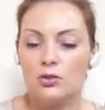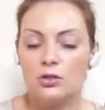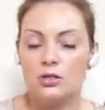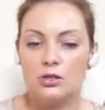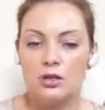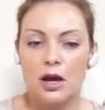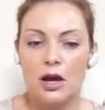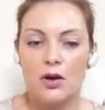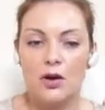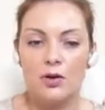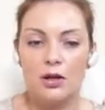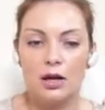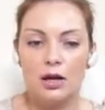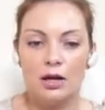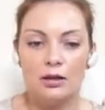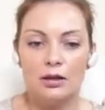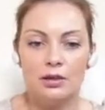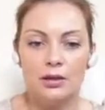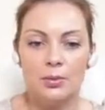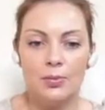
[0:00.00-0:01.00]
You install it
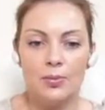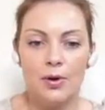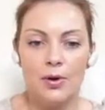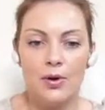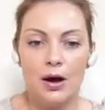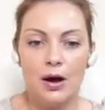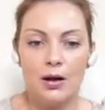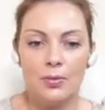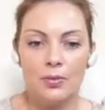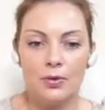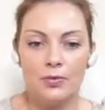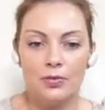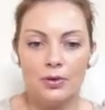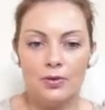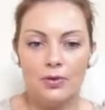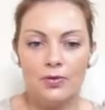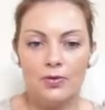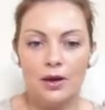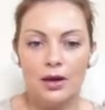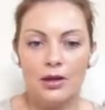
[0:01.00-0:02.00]
at the bottom of
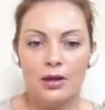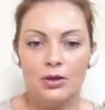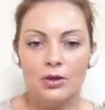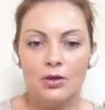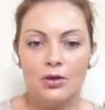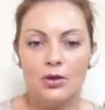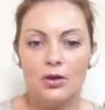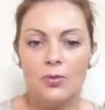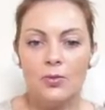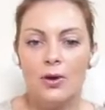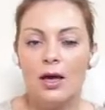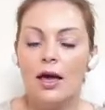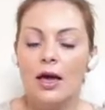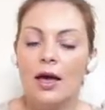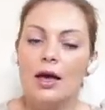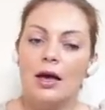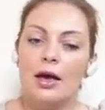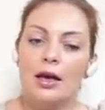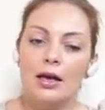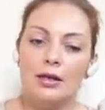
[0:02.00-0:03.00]
the vacuum,
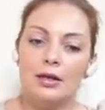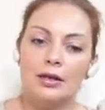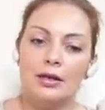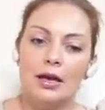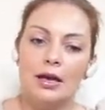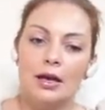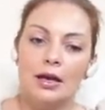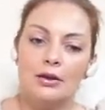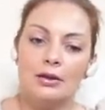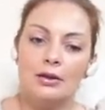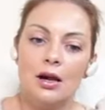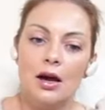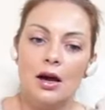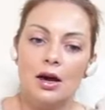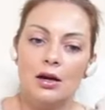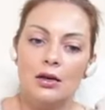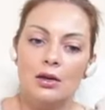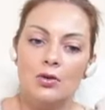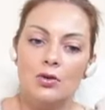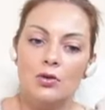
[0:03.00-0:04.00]
and then
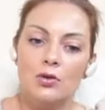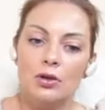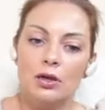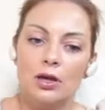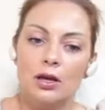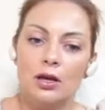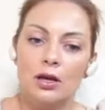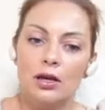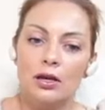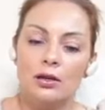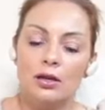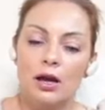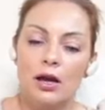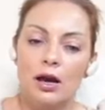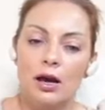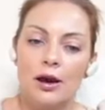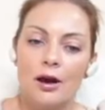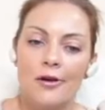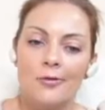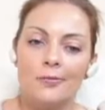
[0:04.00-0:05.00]
uh, you can
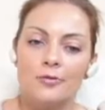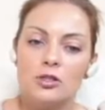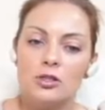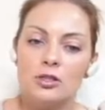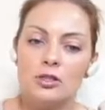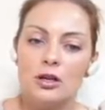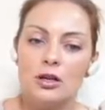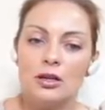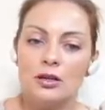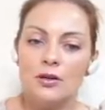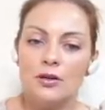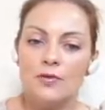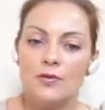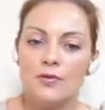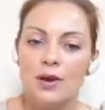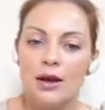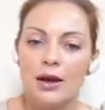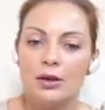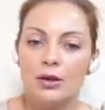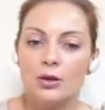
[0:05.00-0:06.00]
um, start
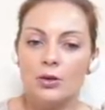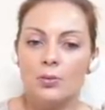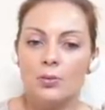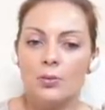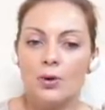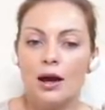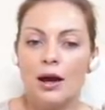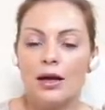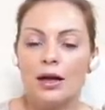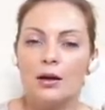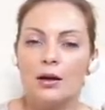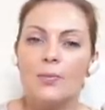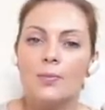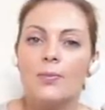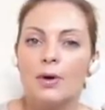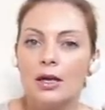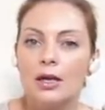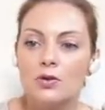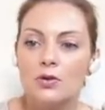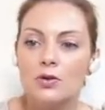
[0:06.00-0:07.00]
the vacuum either
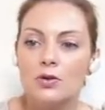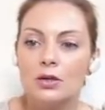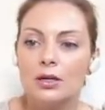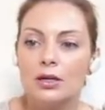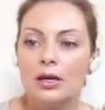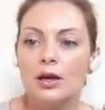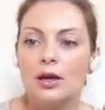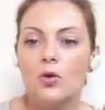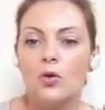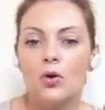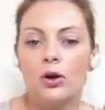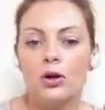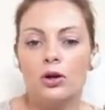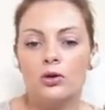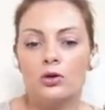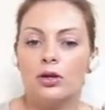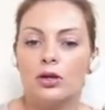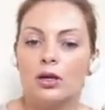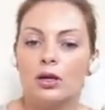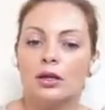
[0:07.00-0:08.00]
manually
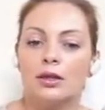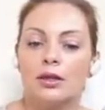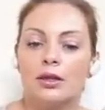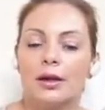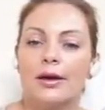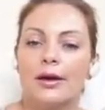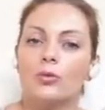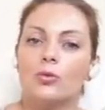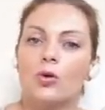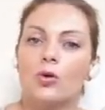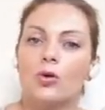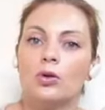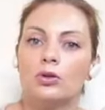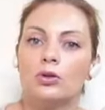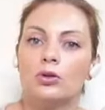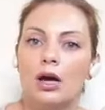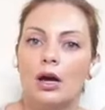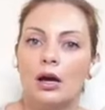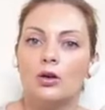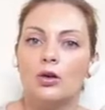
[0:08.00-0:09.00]
or you can
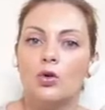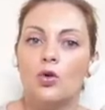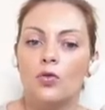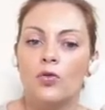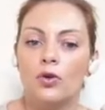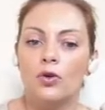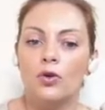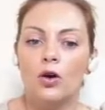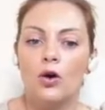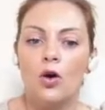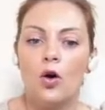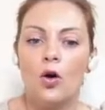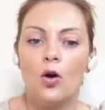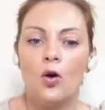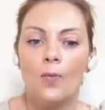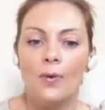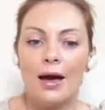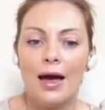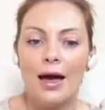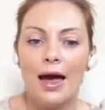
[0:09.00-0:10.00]
download the Eufy
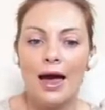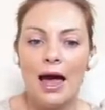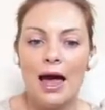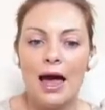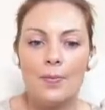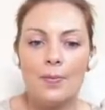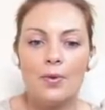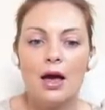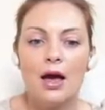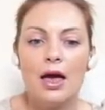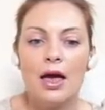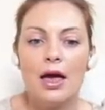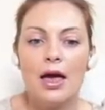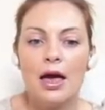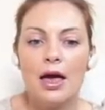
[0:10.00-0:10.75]
Home app.